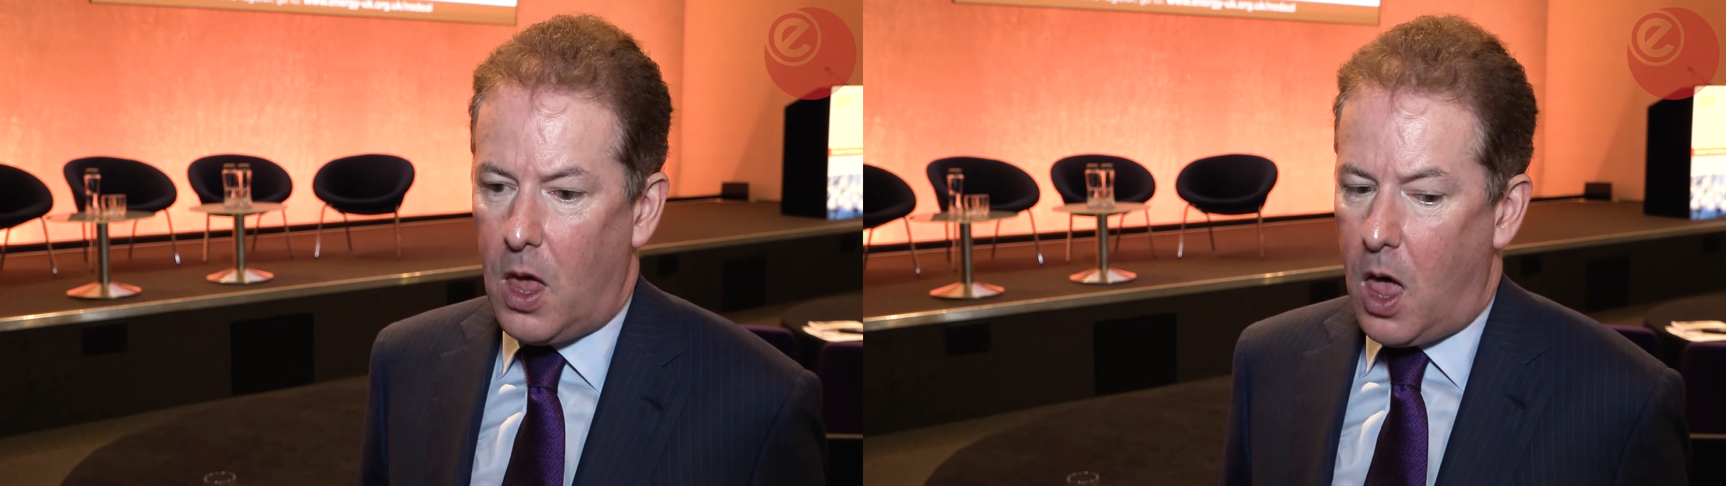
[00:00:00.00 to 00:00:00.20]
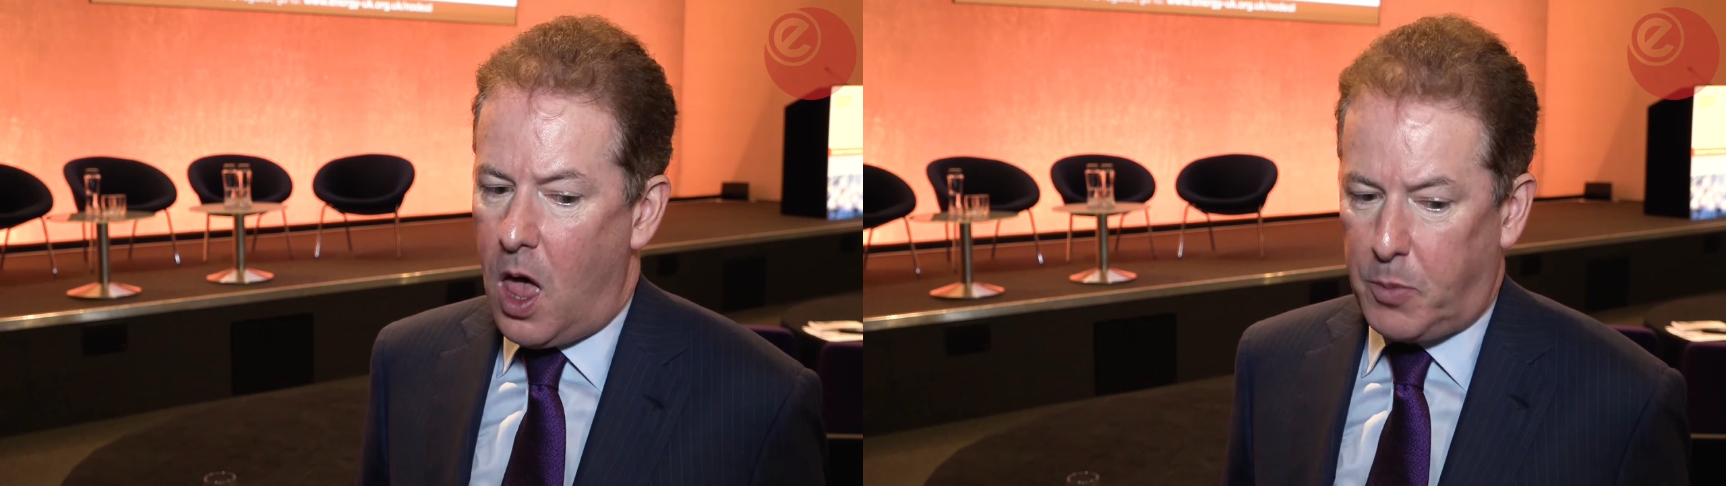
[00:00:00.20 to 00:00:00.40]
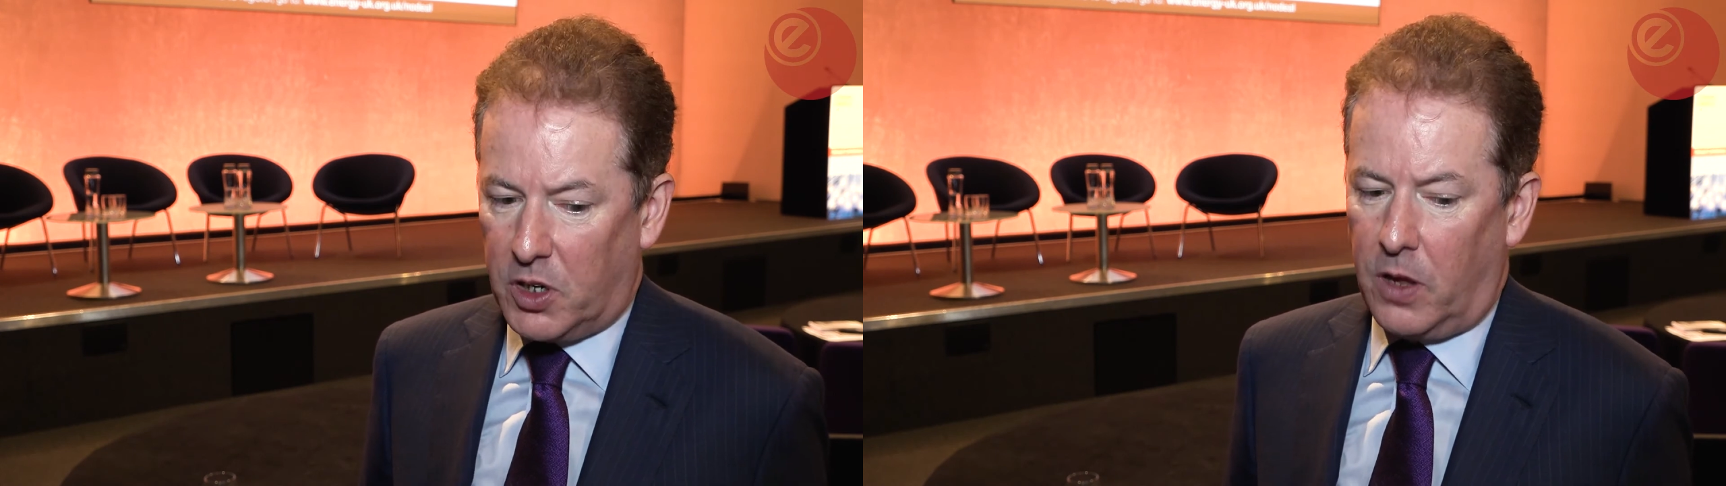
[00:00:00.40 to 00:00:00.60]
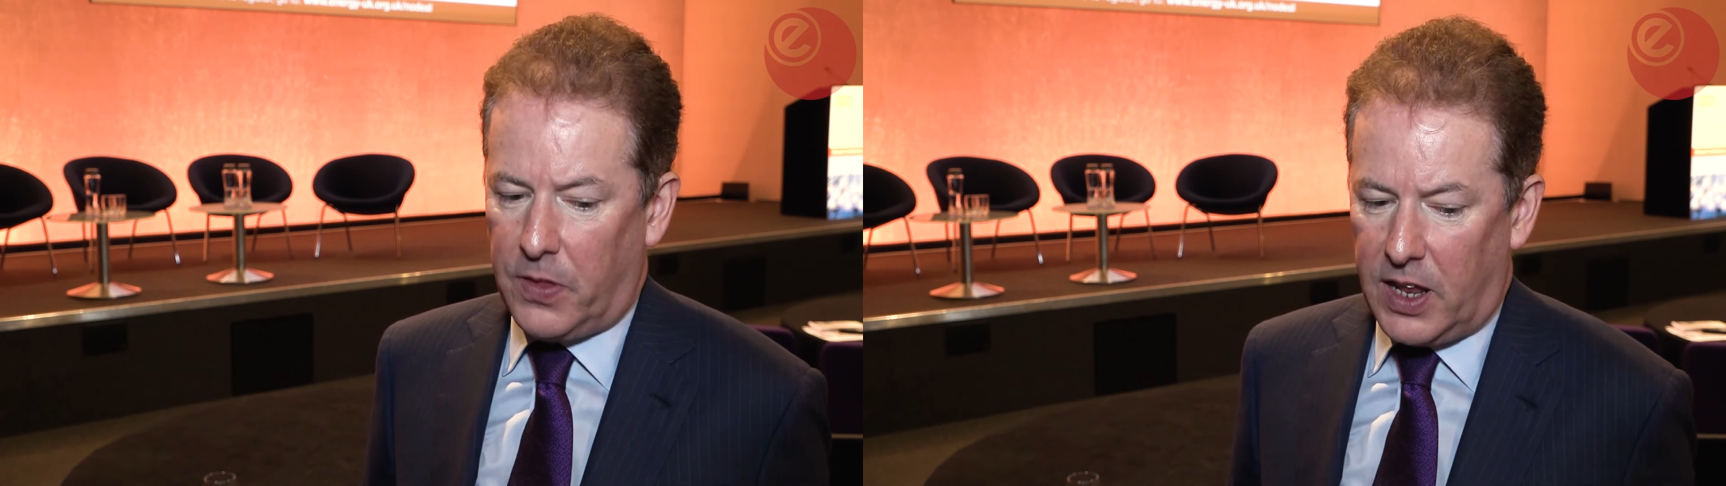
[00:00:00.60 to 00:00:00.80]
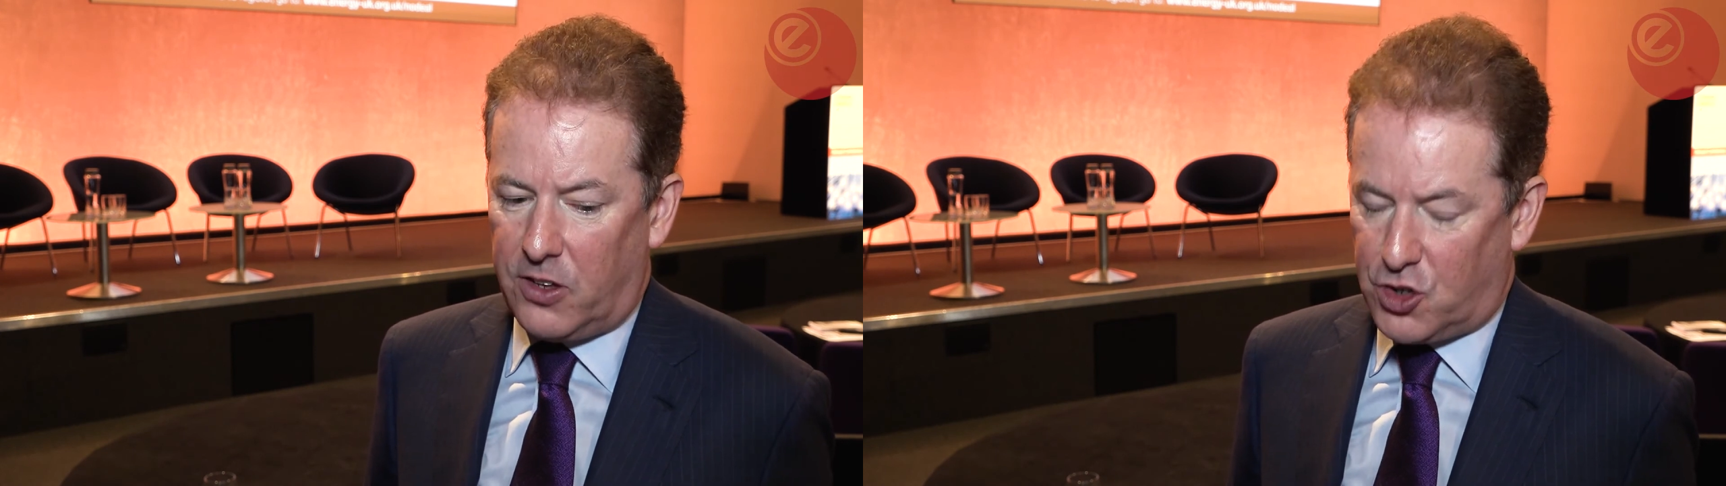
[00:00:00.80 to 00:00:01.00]
but
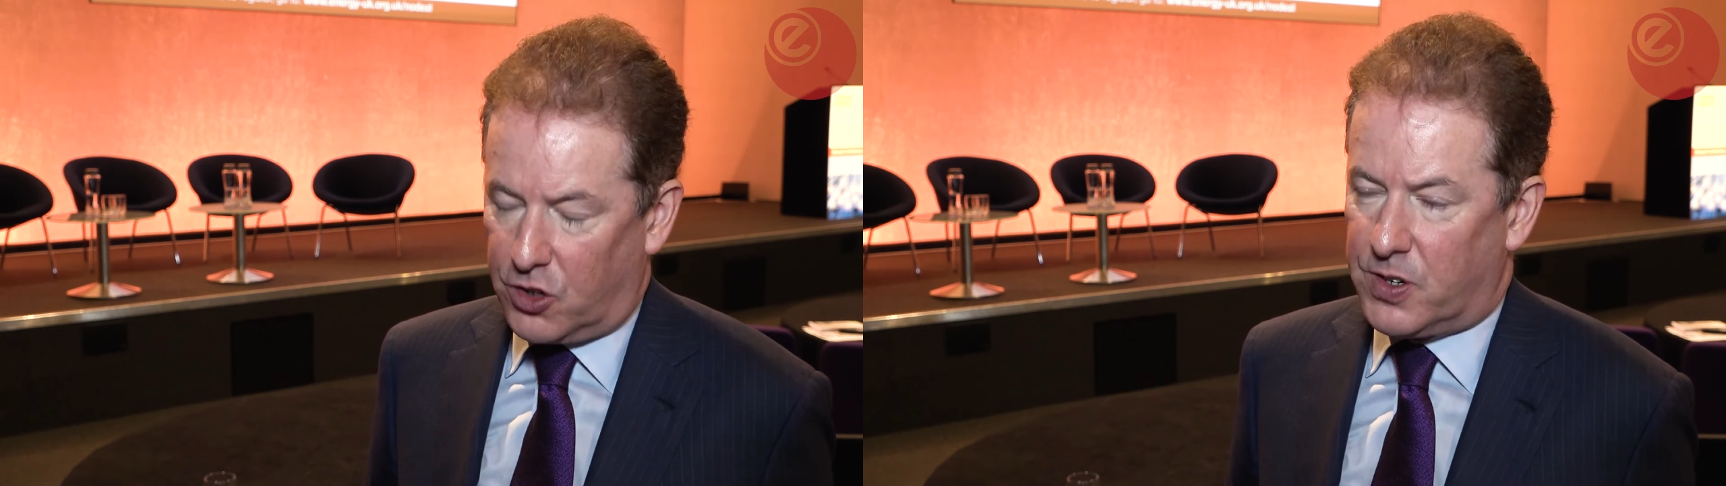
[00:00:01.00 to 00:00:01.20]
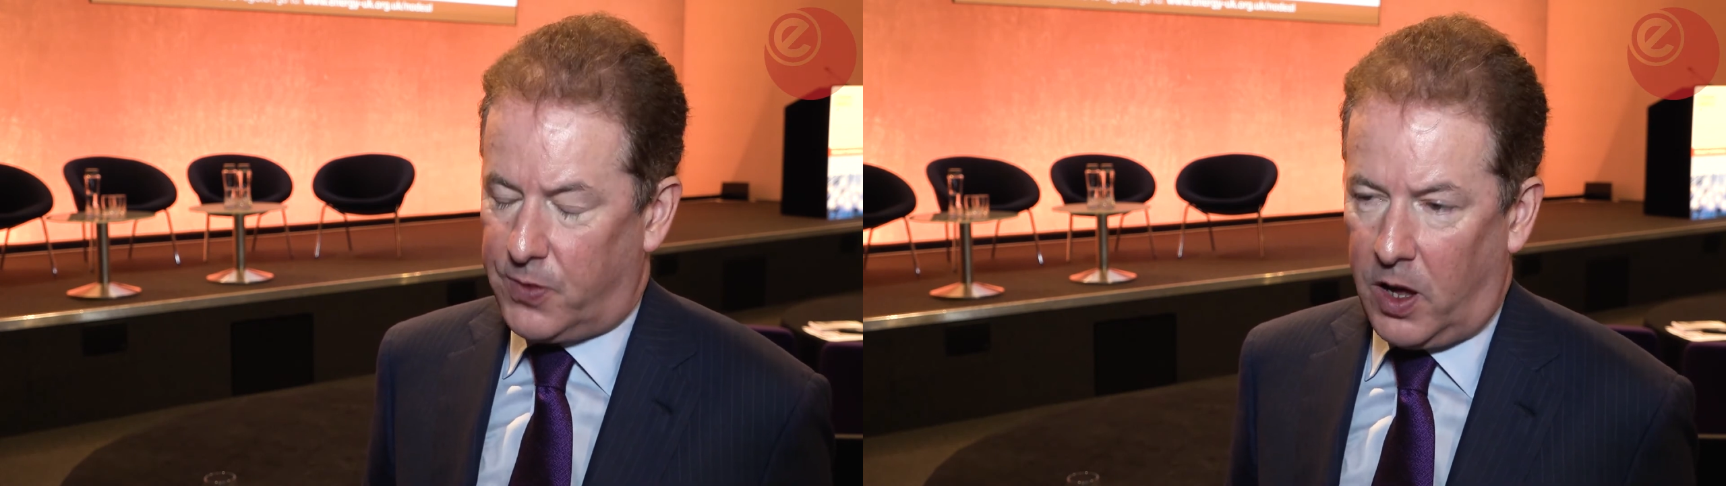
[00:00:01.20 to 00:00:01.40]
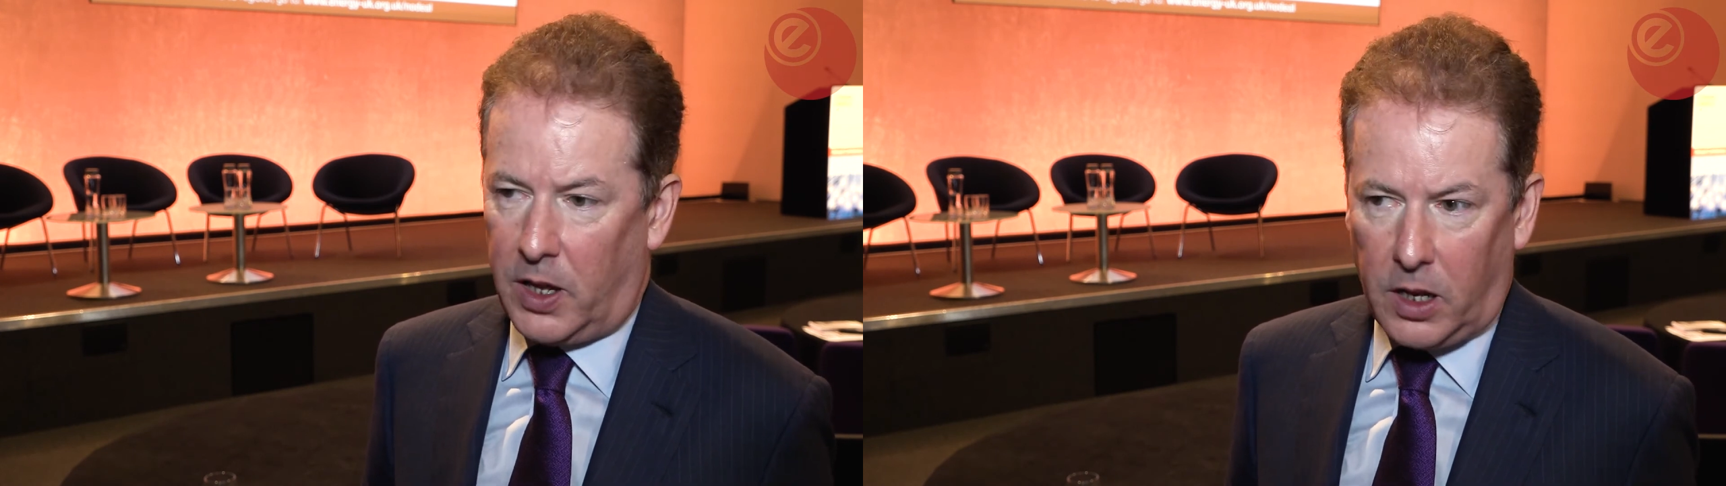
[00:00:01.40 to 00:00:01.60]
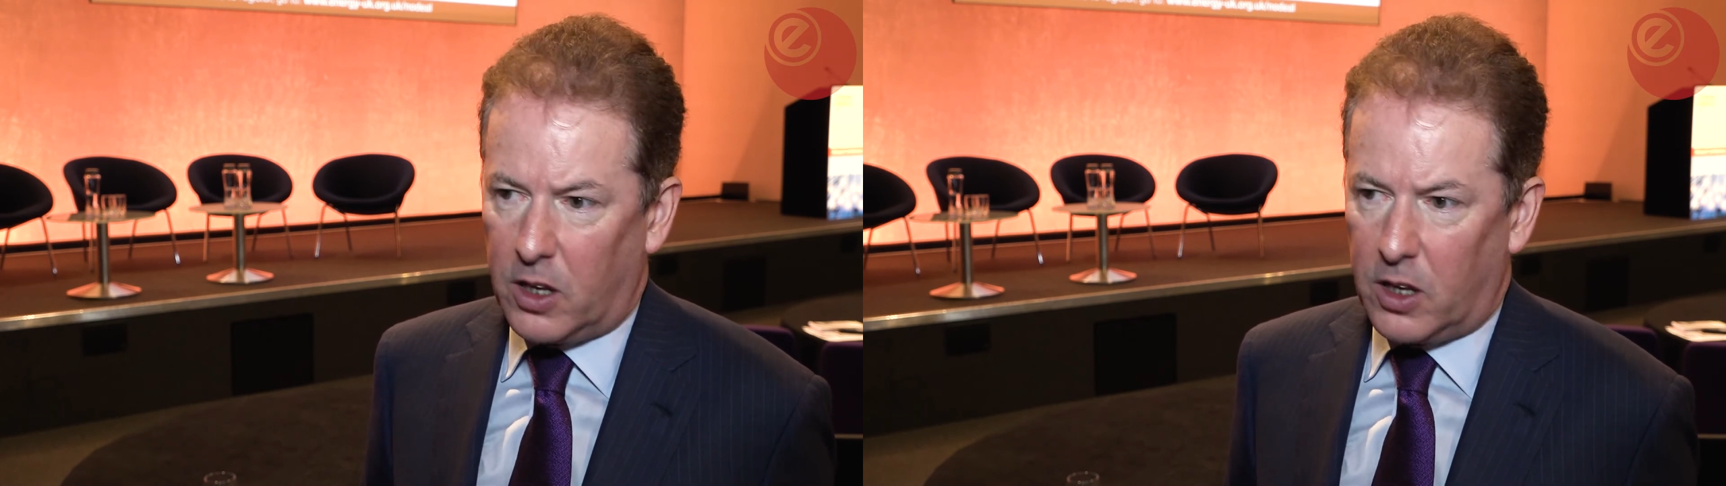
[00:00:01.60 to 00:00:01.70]
nonetheless justifying and